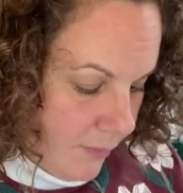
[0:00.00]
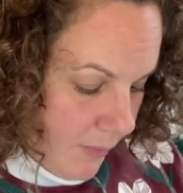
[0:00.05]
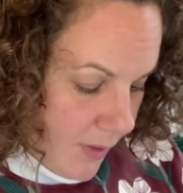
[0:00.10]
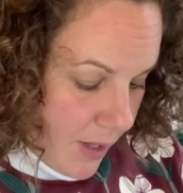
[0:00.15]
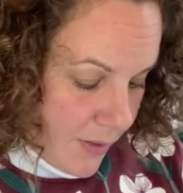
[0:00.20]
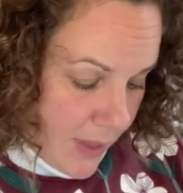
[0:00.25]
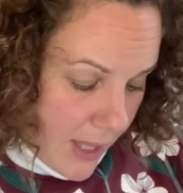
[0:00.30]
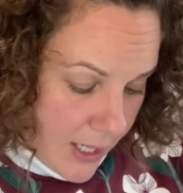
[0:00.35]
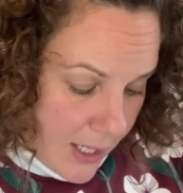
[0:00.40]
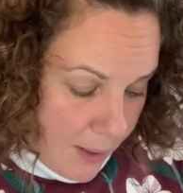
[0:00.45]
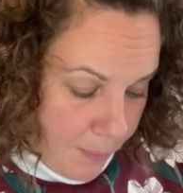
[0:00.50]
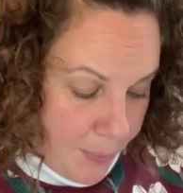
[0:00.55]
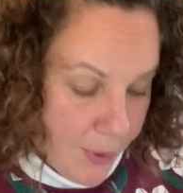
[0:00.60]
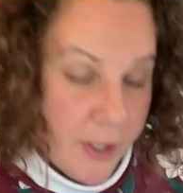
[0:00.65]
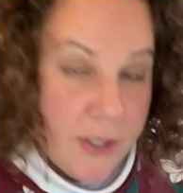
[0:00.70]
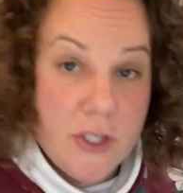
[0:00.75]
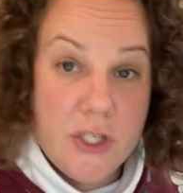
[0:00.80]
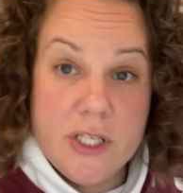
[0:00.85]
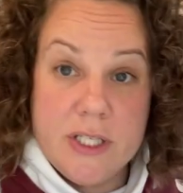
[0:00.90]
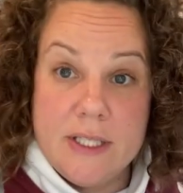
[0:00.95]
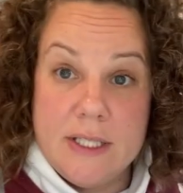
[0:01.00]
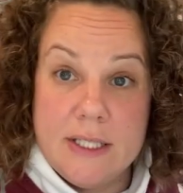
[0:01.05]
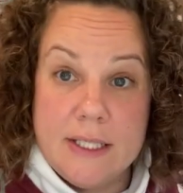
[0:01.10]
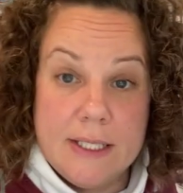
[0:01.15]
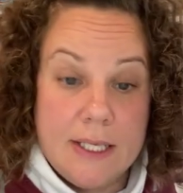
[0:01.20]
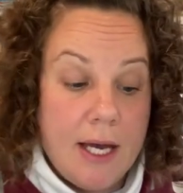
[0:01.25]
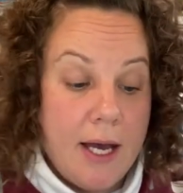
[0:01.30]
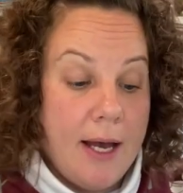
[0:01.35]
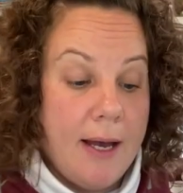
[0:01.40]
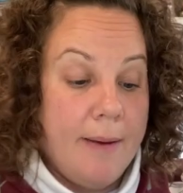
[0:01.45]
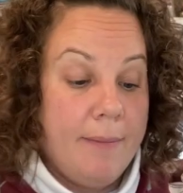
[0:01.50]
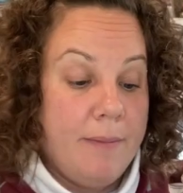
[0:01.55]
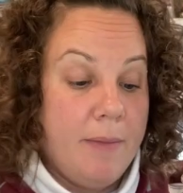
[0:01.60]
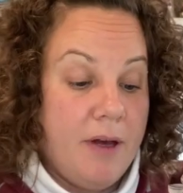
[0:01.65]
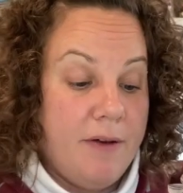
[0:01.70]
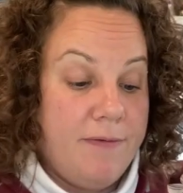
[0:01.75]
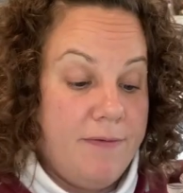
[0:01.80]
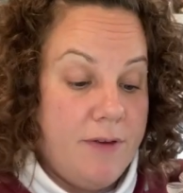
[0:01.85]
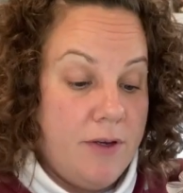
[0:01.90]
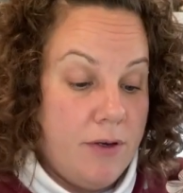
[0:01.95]
Then I purchased a
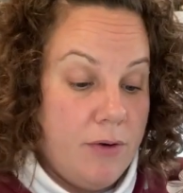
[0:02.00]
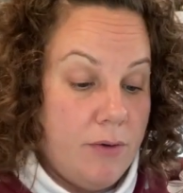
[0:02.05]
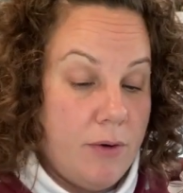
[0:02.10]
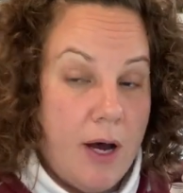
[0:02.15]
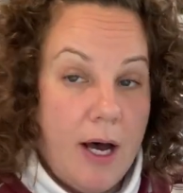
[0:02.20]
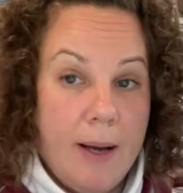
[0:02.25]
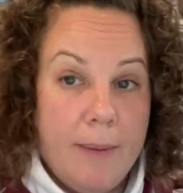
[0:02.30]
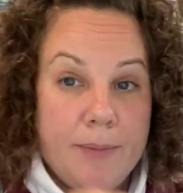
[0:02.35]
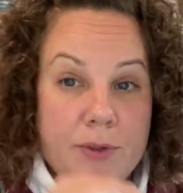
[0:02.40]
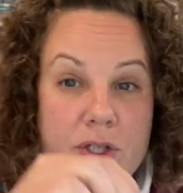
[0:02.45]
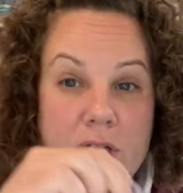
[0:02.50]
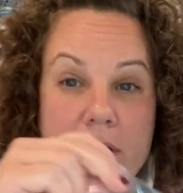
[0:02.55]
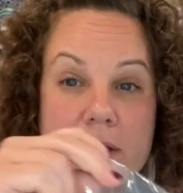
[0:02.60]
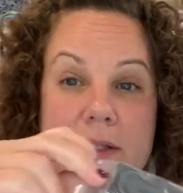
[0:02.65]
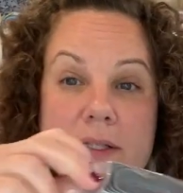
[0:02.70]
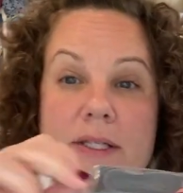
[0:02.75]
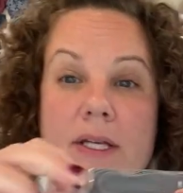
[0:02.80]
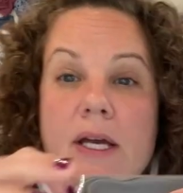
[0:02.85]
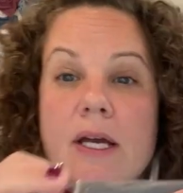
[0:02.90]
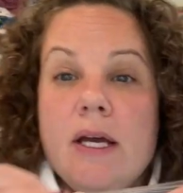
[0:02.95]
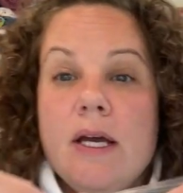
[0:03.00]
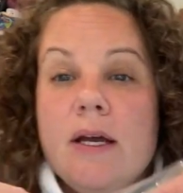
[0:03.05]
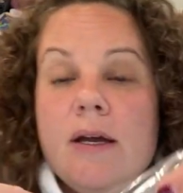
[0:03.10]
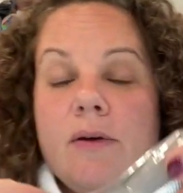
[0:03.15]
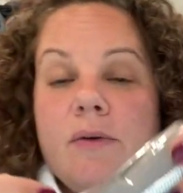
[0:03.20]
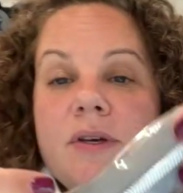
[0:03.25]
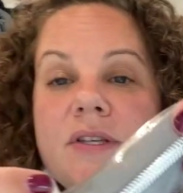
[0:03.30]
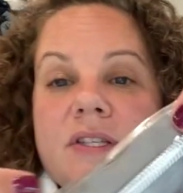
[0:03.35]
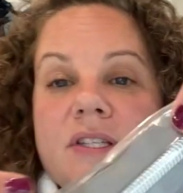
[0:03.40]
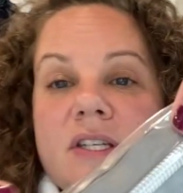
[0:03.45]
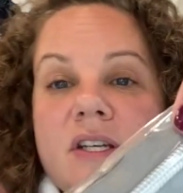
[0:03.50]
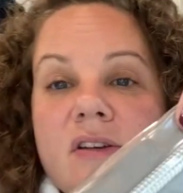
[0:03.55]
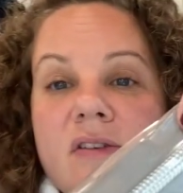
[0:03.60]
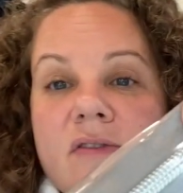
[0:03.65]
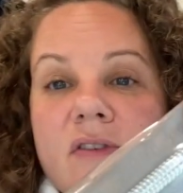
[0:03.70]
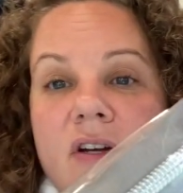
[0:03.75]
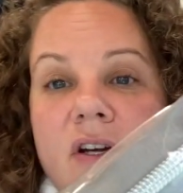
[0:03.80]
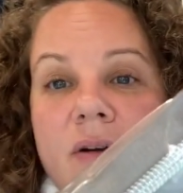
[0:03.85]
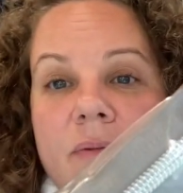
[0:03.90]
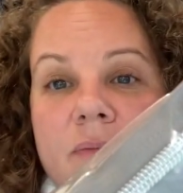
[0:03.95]
few options with
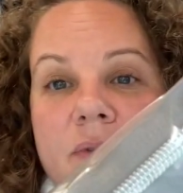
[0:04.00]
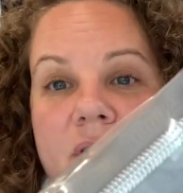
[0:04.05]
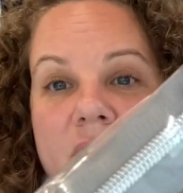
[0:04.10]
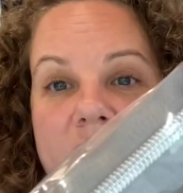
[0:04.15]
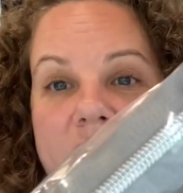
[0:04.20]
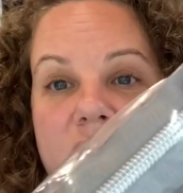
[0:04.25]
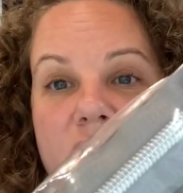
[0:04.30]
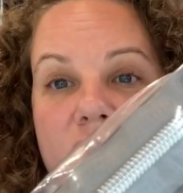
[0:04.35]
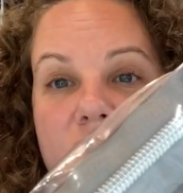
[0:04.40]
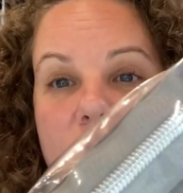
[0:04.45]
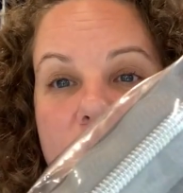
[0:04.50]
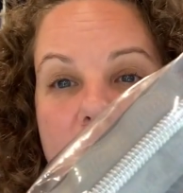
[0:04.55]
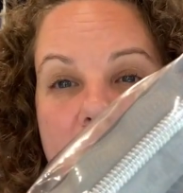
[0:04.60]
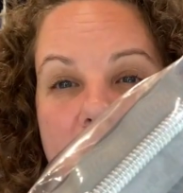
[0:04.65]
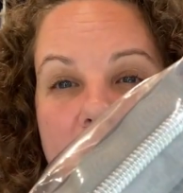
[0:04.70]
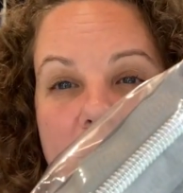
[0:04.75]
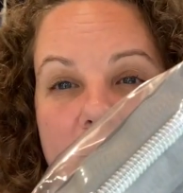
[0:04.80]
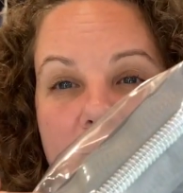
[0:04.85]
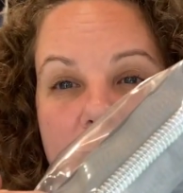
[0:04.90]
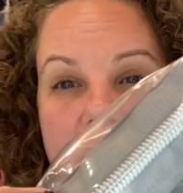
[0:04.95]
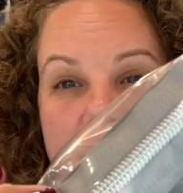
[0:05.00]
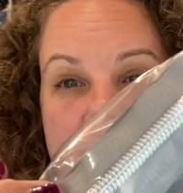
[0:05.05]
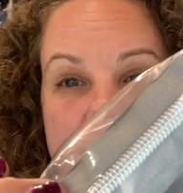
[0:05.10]
silver. So that's gray with the